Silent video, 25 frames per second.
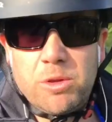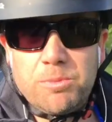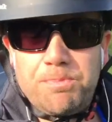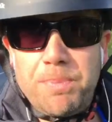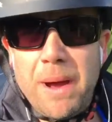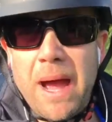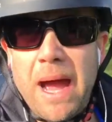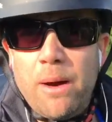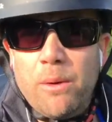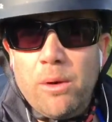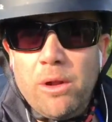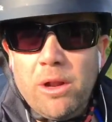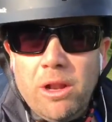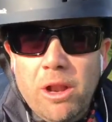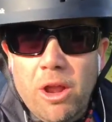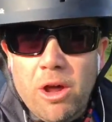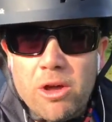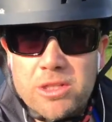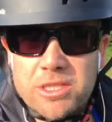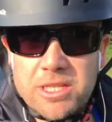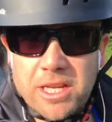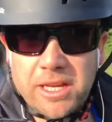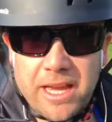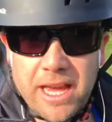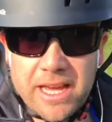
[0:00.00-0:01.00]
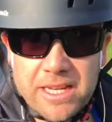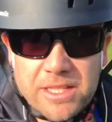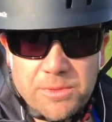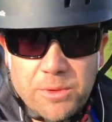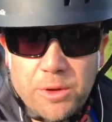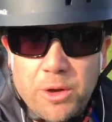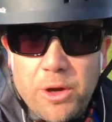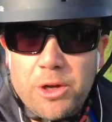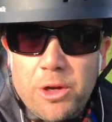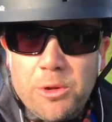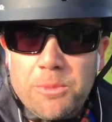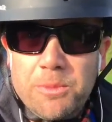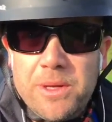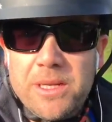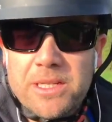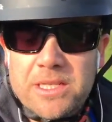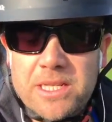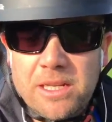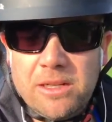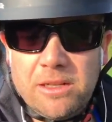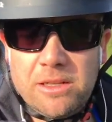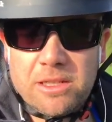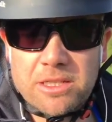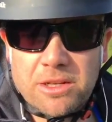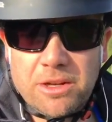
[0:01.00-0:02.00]
power loss, I guess, for going up these
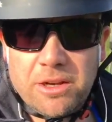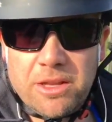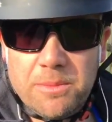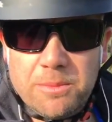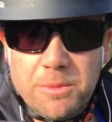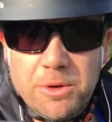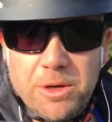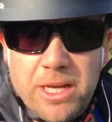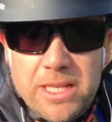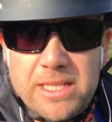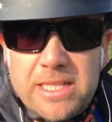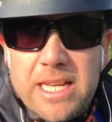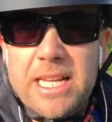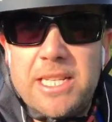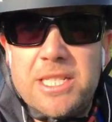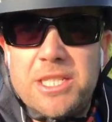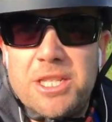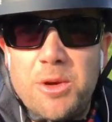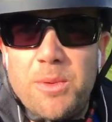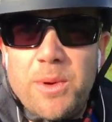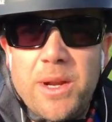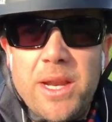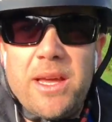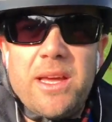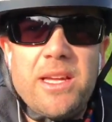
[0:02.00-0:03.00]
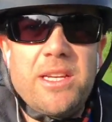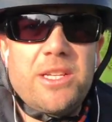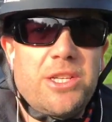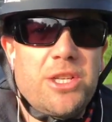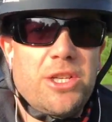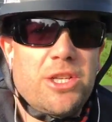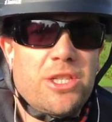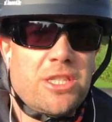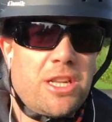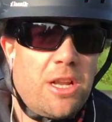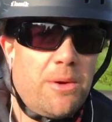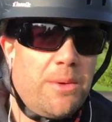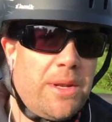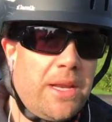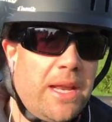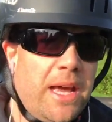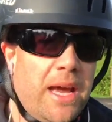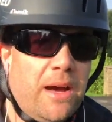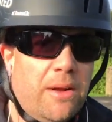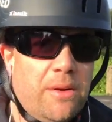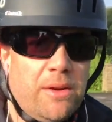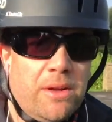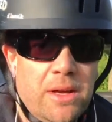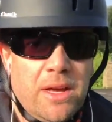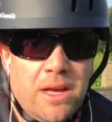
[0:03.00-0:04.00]
hills on it, but it's doing it, it's just slowing
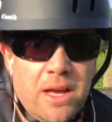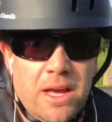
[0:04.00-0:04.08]
down.